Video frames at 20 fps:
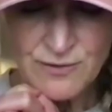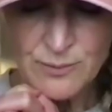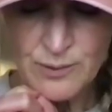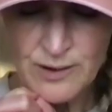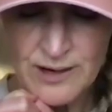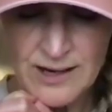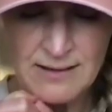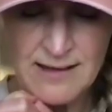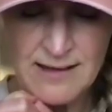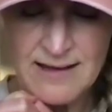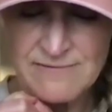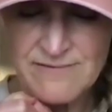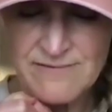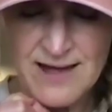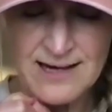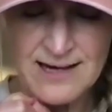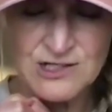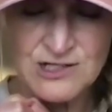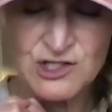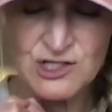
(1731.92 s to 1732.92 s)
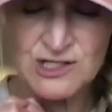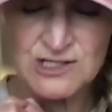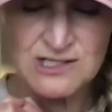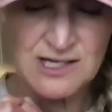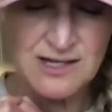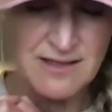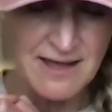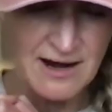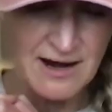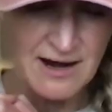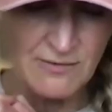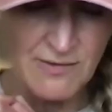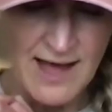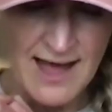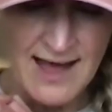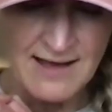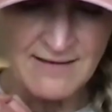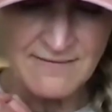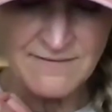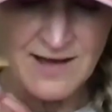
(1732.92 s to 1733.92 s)
you for bringing LifeVantage into their
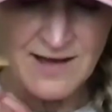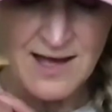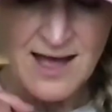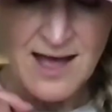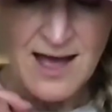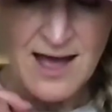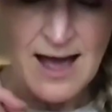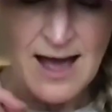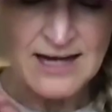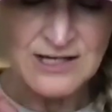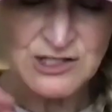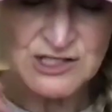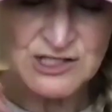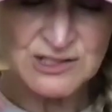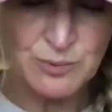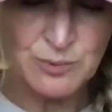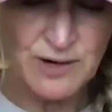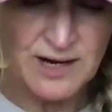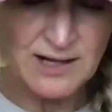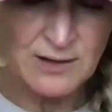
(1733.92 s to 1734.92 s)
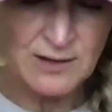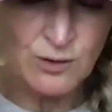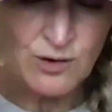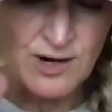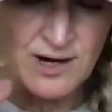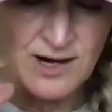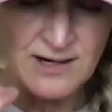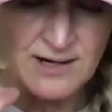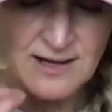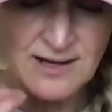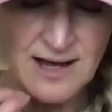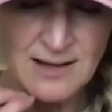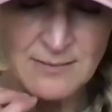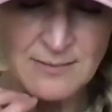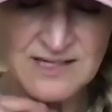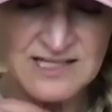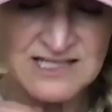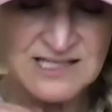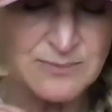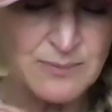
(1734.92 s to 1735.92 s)
life. I just pray, Lord,
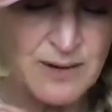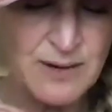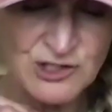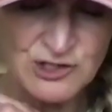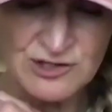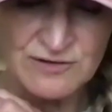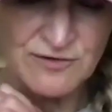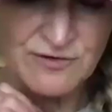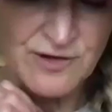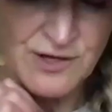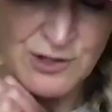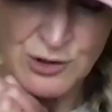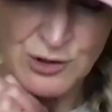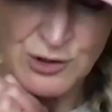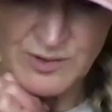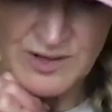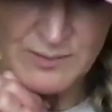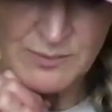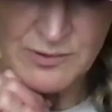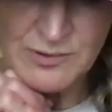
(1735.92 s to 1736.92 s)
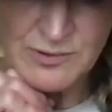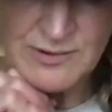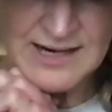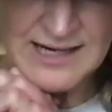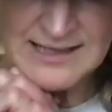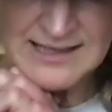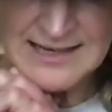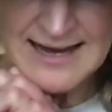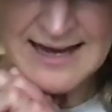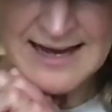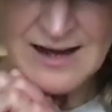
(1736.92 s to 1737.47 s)
especially for the new people right